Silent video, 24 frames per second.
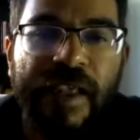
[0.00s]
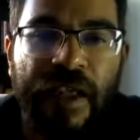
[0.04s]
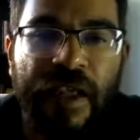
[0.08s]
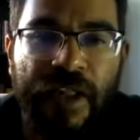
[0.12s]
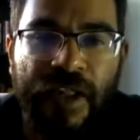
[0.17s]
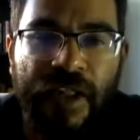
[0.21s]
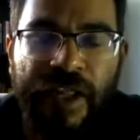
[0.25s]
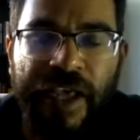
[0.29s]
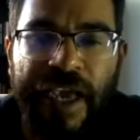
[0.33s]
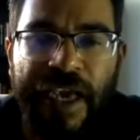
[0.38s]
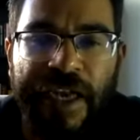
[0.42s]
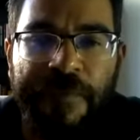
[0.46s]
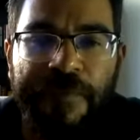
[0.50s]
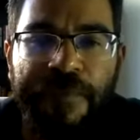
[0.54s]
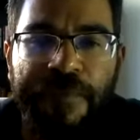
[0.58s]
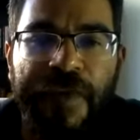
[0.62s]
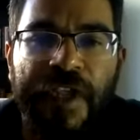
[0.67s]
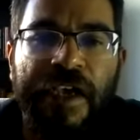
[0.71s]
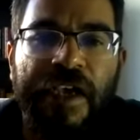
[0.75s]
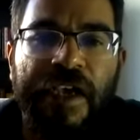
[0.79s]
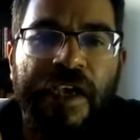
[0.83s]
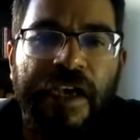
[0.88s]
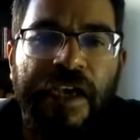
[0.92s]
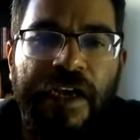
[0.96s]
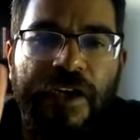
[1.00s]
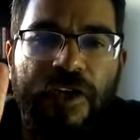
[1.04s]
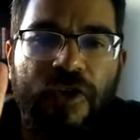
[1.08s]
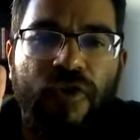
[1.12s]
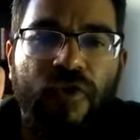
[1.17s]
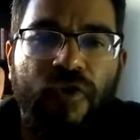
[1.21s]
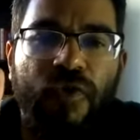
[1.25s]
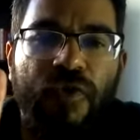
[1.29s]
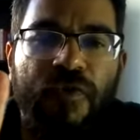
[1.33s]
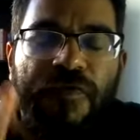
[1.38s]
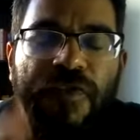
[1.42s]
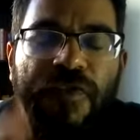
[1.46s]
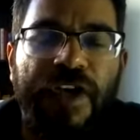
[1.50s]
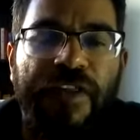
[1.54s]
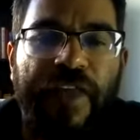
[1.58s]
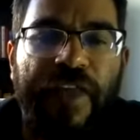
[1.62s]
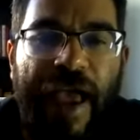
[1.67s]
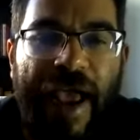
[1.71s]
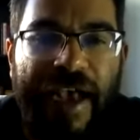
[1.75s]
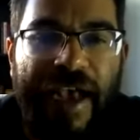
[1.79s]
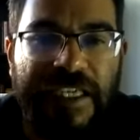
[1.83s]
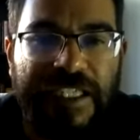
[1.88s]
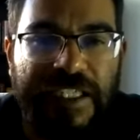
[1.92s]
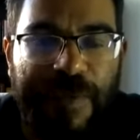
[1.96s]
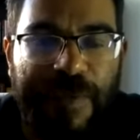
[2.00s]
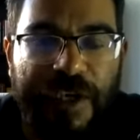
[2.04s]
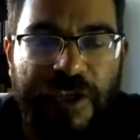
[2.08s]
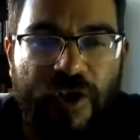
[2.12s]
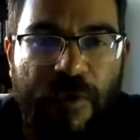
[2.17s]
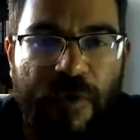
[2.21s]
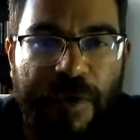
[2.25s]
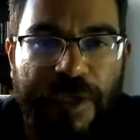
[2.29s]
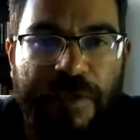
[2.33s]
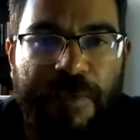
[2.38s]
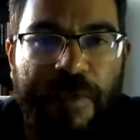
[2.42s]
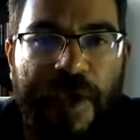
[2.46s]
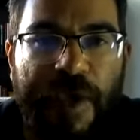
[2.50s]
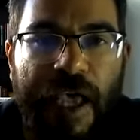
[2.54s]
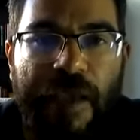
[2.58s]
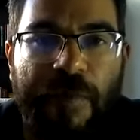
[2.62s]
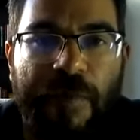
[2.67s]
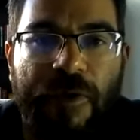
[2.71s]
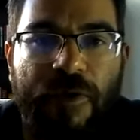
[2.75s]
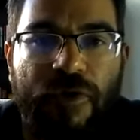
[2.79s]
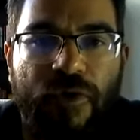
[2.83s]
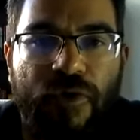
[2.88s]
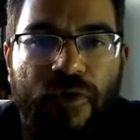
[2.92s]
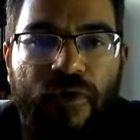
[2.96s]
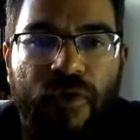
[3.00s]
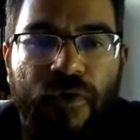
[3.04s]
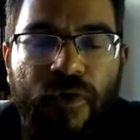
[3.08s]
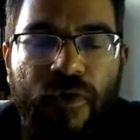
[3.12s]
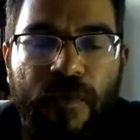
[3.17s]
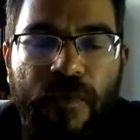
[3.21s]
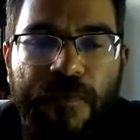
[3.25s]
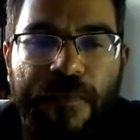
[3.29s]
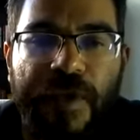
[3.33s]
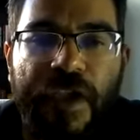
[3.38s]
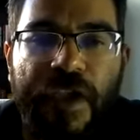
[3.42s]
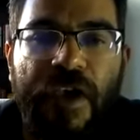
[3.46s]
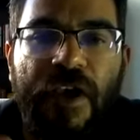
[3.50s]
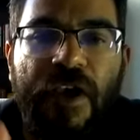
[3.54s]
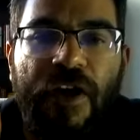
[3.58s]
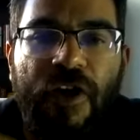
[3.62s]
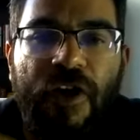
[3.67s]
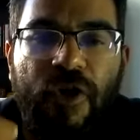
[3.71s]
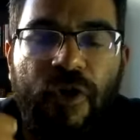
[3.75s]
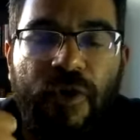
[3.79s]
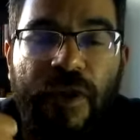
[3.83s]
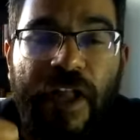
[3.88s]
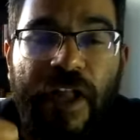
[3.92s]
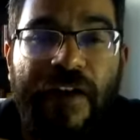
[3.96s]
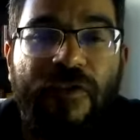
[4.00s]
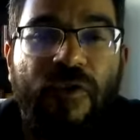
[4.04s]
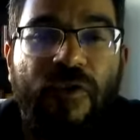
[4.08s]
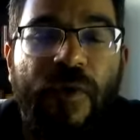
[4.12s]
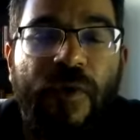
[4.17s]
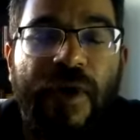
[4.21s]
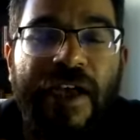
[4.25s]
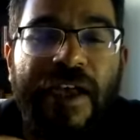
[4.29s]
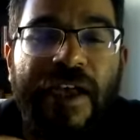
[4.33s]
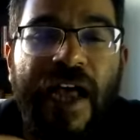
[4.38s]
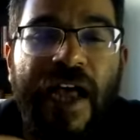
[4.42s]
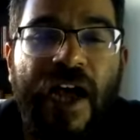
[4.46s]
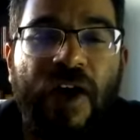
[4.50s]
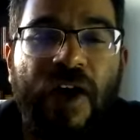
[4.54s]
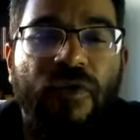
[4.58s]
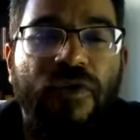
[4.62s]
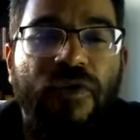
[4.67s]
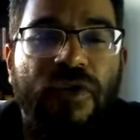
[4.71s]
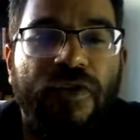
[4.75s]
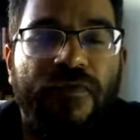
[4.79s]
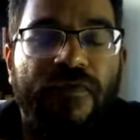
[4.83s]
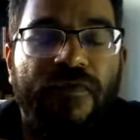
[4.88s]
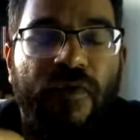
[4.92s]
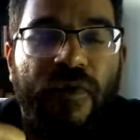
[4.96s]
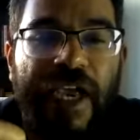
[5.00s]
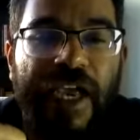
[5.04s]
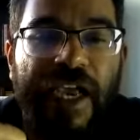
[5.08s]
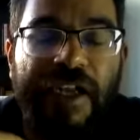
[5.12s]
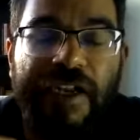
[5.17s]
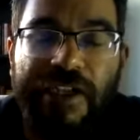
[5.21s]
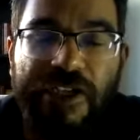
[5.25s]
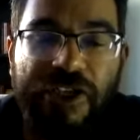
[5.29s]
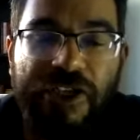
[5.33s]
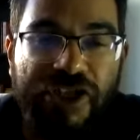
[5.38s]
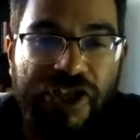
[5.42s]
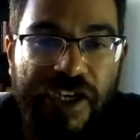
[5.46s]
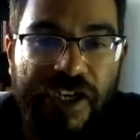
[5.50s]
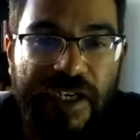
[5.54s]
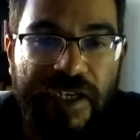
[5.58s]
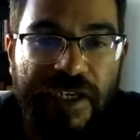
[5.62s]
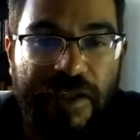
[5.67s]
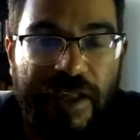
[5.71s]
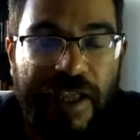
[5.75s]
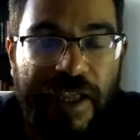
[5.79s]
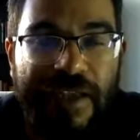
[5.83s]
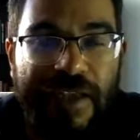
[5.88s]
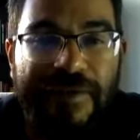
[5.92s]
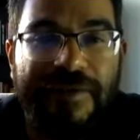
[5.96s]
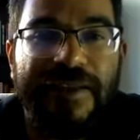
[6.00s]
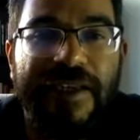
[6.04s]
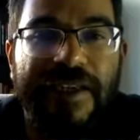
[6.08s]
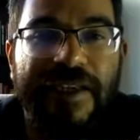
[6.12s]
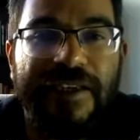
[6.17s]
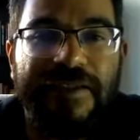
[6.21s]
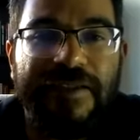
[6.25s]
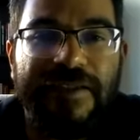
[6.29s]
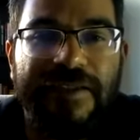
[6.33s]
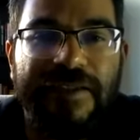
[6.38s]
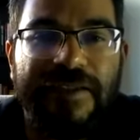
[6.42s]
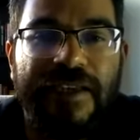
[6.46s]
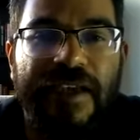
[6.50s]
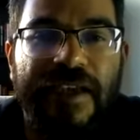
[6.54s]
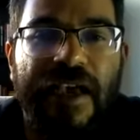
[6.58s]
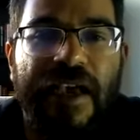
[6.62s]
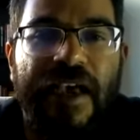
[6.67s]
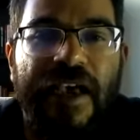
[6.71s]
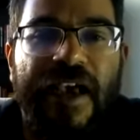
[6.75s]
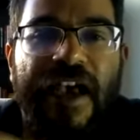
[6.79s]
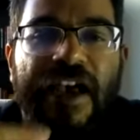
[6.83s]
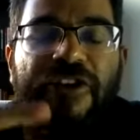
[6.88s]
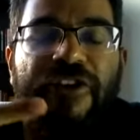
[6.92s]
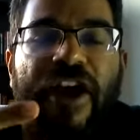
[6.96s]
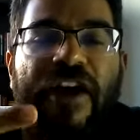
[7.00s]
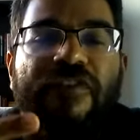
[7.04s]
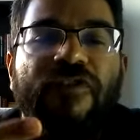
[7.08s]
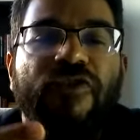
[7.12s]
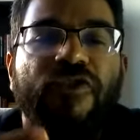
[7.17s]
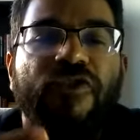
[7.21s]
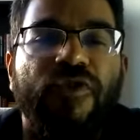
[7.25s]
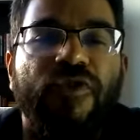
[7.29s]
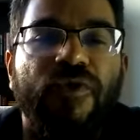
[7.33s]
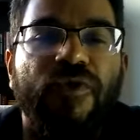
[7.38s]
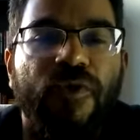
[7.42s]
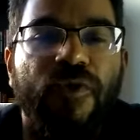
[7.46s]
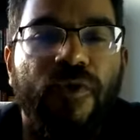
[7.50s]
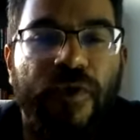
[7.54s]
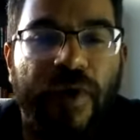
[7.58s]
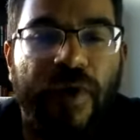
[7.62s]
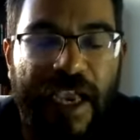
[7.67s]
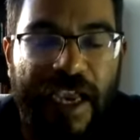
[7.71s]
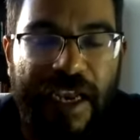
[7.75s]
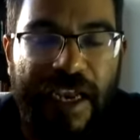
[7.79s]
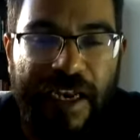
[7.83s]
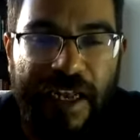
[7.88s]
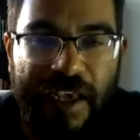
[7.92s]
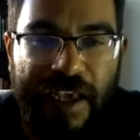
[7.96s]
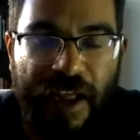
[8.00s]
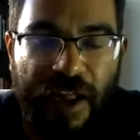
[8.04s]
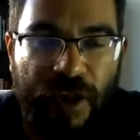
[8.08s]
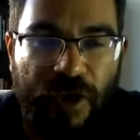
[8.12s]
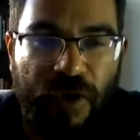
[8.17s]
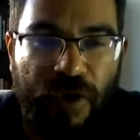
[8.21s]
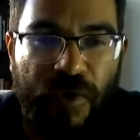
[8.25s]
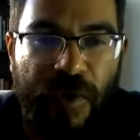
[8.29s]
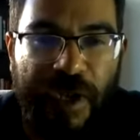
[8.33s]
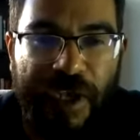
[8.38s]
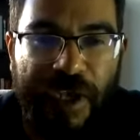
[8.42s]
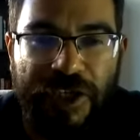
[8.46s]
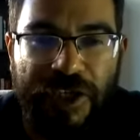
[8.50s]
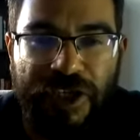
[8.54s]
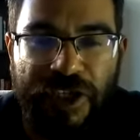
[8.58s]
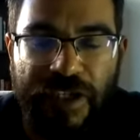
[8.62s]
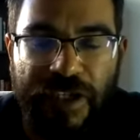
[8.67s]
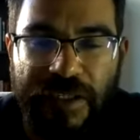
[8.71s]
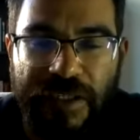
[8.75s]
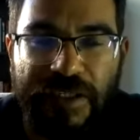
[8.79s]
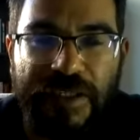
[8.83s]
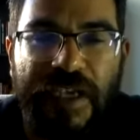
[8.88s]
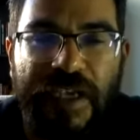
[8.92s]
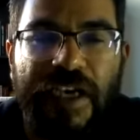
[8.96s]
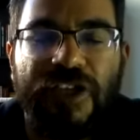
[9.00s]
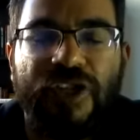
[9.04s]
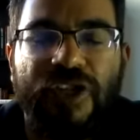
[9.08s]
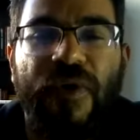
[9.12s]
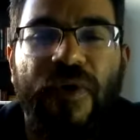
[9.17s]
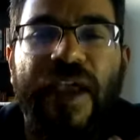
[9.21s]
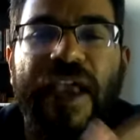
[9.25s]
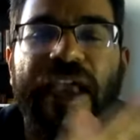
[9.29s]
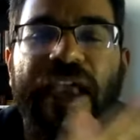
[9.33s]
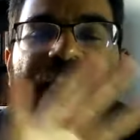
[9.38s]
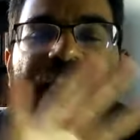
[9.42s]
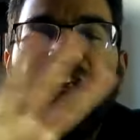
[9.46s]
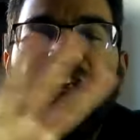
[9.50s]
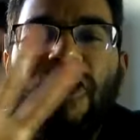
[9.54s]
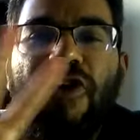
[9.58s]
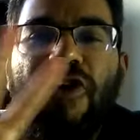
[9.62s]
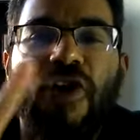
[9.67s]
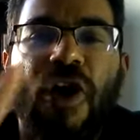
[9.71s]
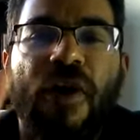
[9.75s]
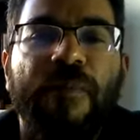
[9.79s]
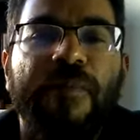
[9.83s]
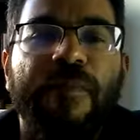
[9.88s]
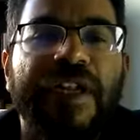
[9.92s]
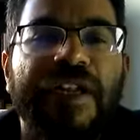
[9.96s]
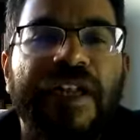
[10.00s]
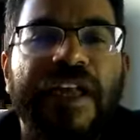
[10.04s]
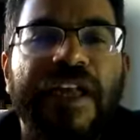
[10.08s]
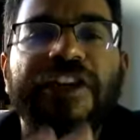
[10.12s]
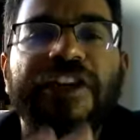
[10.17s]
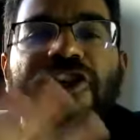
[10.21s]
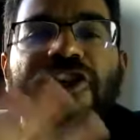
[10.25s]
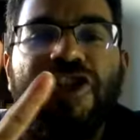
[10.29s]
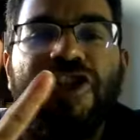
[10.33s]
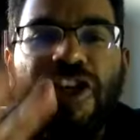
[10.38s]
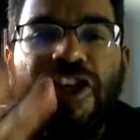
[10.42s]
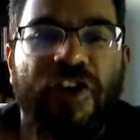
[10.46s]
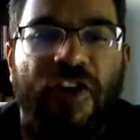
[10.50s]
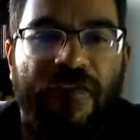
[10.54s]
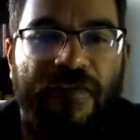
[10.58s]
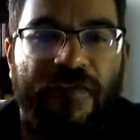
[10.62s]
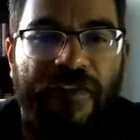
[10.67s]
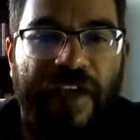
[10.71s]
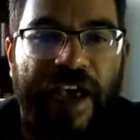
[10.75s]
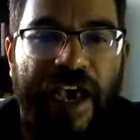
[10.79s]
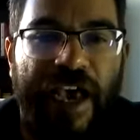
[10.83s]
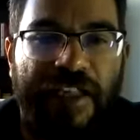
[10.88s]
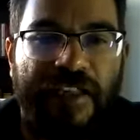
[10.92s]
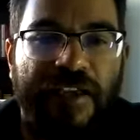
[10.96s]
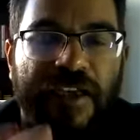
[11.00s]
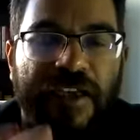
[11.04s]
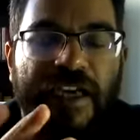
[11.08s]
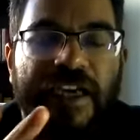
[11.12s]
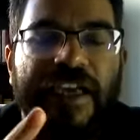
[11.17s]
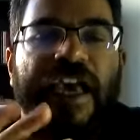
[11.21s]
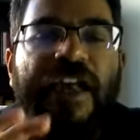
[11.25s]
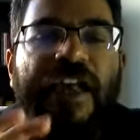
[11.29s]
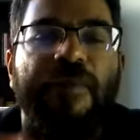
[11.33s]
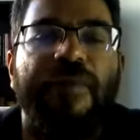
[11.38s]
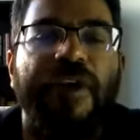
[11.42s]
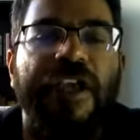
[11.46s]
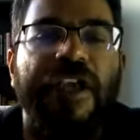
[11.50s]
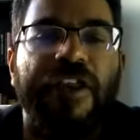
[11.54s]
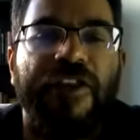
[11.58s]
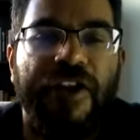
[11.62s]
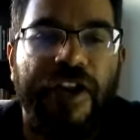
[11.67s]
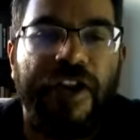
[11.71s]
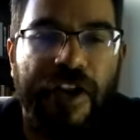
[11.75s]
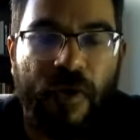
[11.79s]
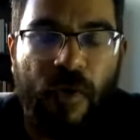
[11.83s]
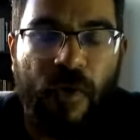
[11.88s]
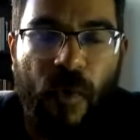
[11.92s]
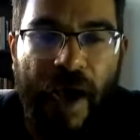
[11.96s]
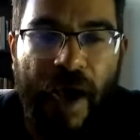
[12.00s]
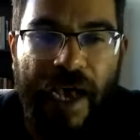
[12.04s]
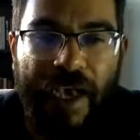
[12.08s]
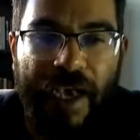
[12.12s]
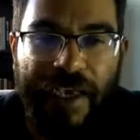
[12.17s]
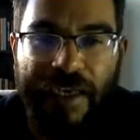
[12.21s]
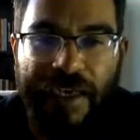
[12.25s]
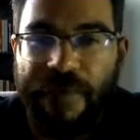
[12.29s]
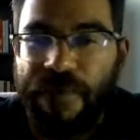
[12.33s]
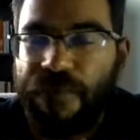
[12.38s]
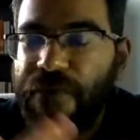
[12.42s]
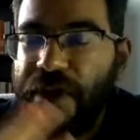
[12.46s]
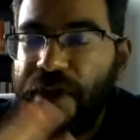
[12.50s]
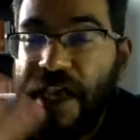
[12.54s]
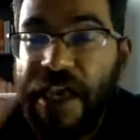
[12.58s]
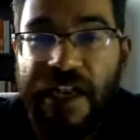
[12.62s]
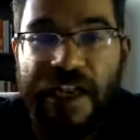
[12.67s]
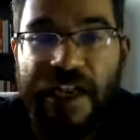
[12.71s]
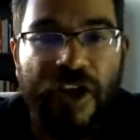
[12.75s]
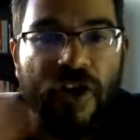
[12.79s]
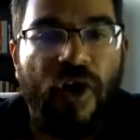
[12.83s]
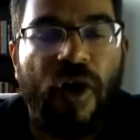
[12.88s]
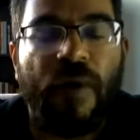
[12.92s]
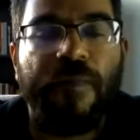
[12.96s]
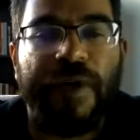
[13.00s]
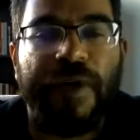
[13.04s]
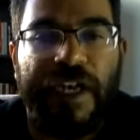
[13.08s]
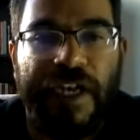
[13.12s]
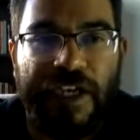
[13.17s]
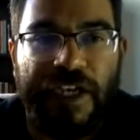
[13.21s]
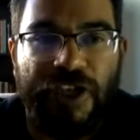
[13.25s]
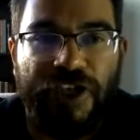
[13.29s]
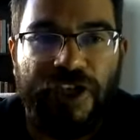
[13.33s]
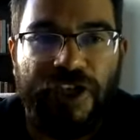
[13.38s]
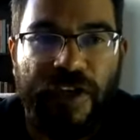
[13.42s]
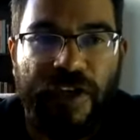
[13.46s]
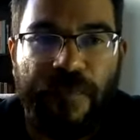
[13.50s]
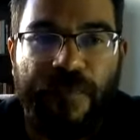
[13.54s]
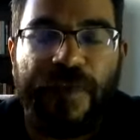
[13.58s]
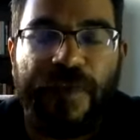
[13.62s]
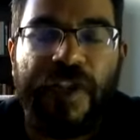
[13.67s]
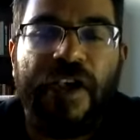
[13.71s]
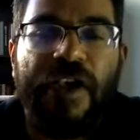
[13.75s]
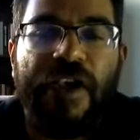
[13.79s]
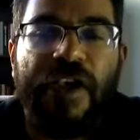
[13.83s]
Then, 2 further aspects you must be able to do. You'll have to account for any journal entries, and you have to do any calculations. So any combination of that can be the required, any combination.